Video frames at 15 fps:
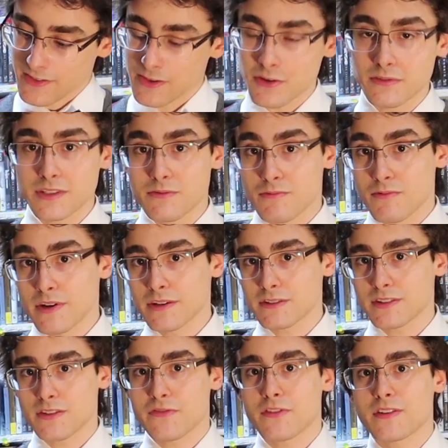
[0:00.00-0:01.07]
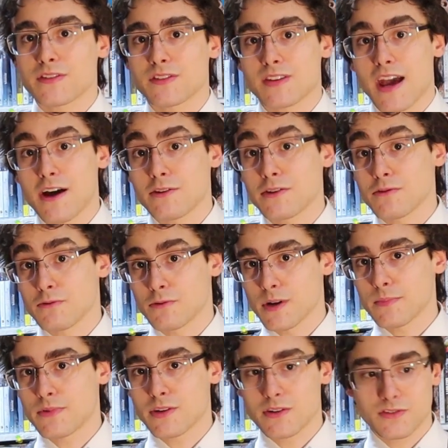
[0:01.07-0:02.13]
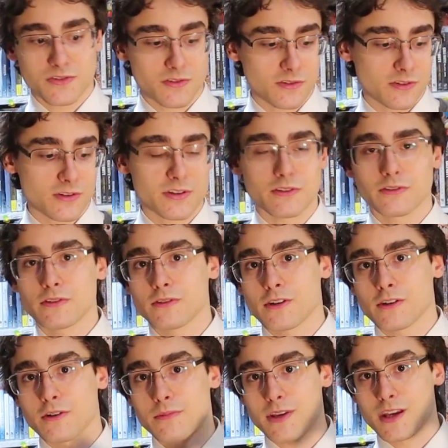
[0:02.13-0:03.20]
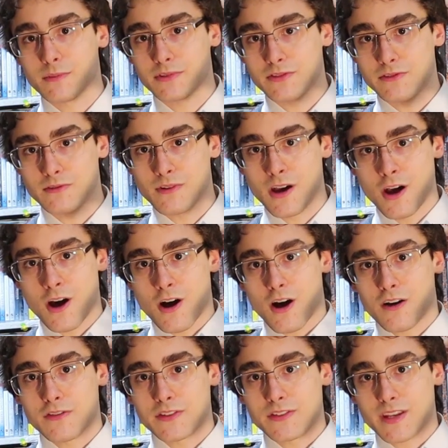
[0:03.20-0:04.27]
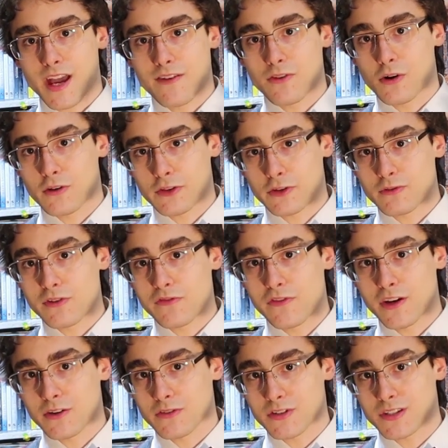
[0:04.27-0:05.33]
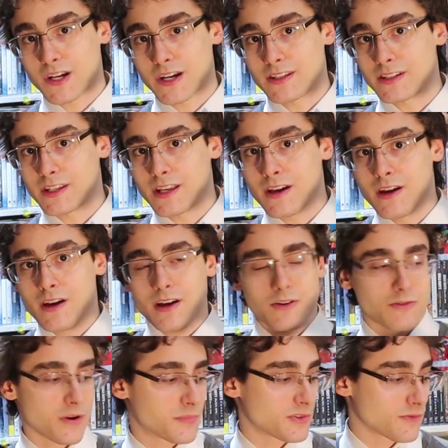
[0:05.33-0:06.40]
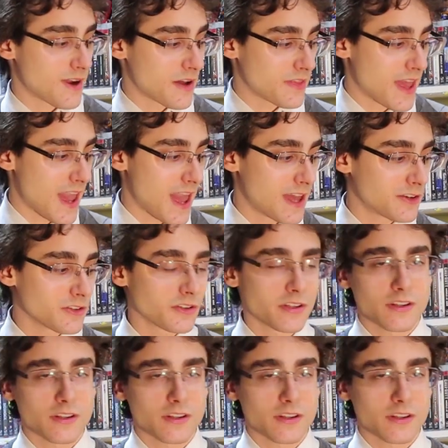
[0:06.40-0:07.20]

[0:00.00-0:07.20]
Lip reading: The only real difference is how you grip the controller. You'll no longer be able to obviously have all 3 fingers tightly gripped around the handle.